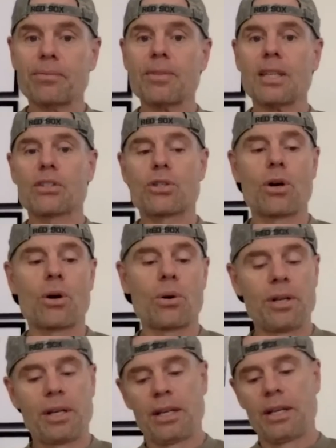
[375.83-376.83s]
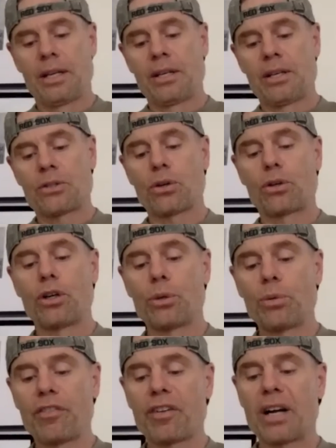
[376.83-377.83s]
So could
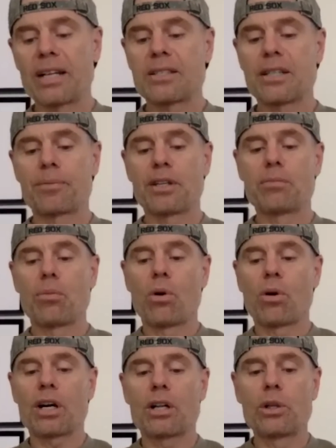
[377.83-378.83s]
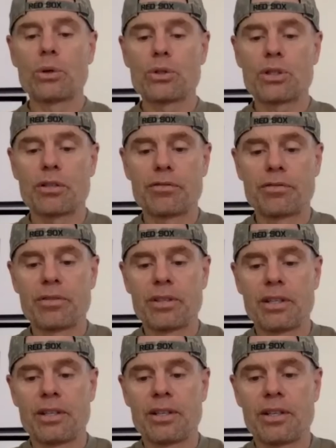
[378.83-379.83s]
we find something more inclusive
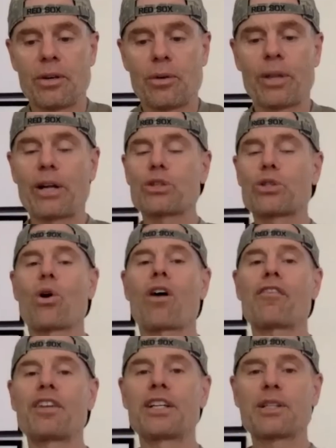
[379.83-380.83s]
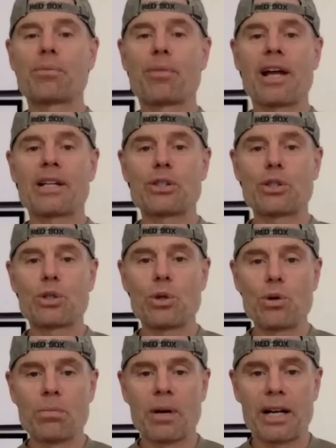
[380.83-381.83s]
without softening the brand
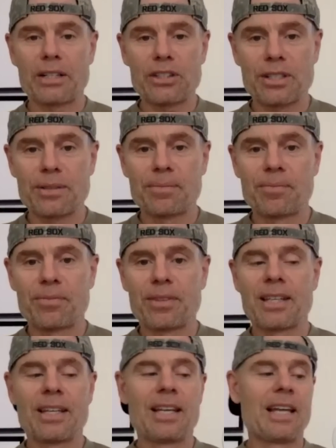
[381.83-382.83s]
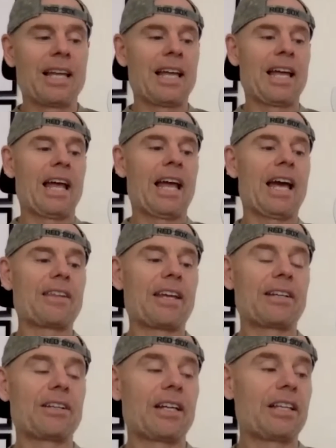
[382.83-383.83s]
too much? And
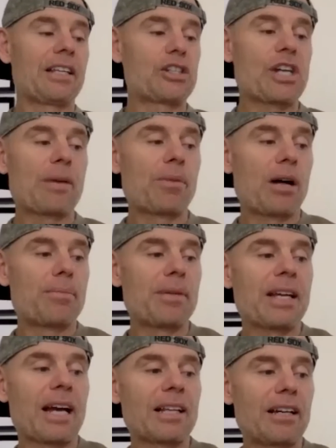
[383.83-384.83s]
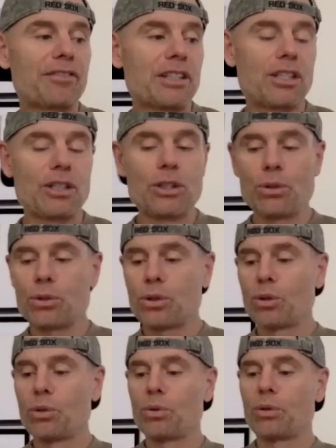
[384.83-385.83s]
then shame on me. I left it to you
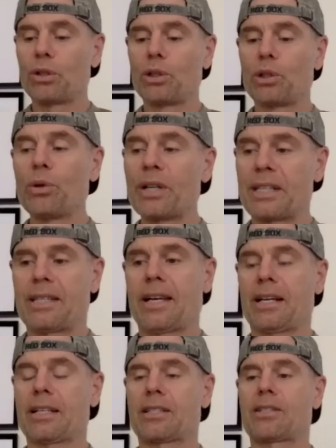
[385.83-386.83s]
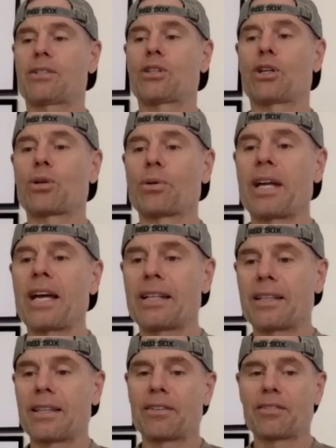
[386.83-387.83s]
two lunatics to
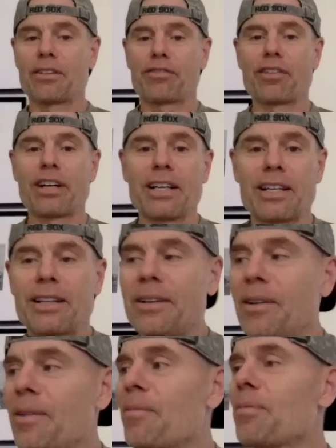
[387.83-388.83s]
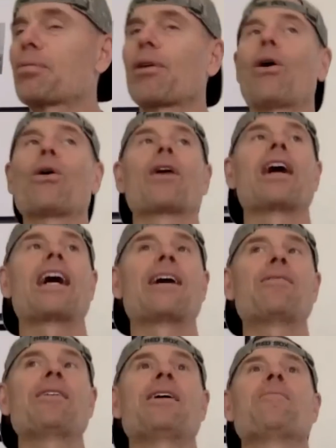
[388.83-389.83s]
create the friggin'
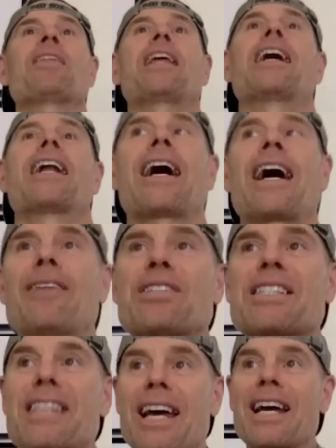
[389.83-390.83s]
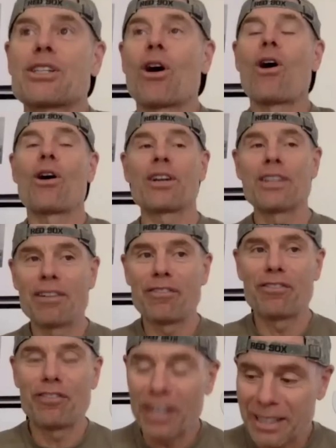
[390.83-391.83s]
program. And I have to say, it's harder than
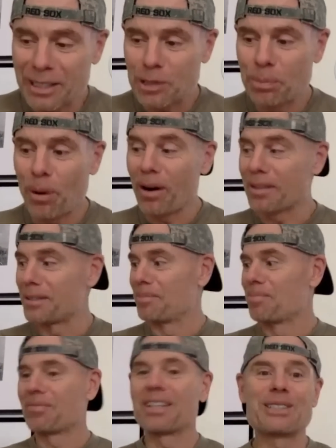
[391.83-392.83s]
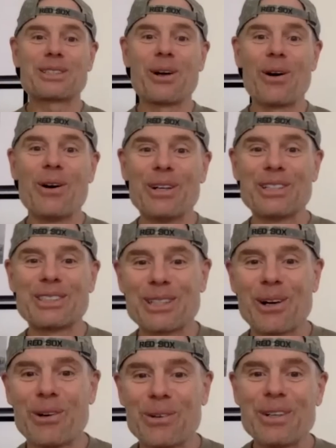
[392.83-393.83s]
fucking Spartan.
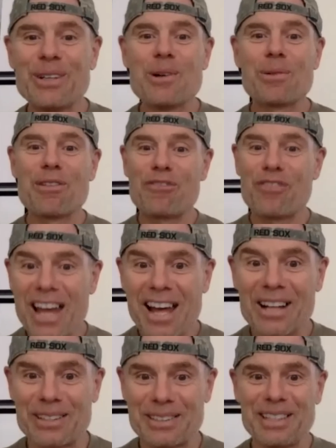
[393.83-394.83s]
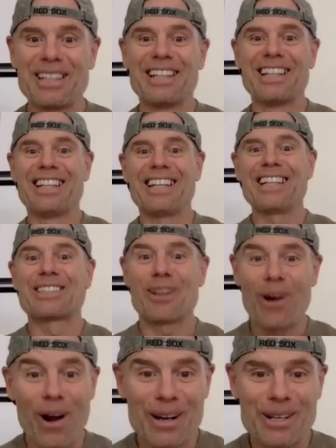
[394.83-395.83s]
So we failed. It's
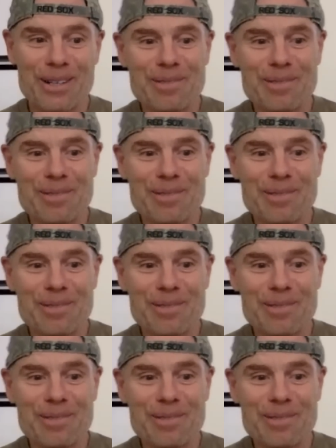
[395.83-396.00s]
hard.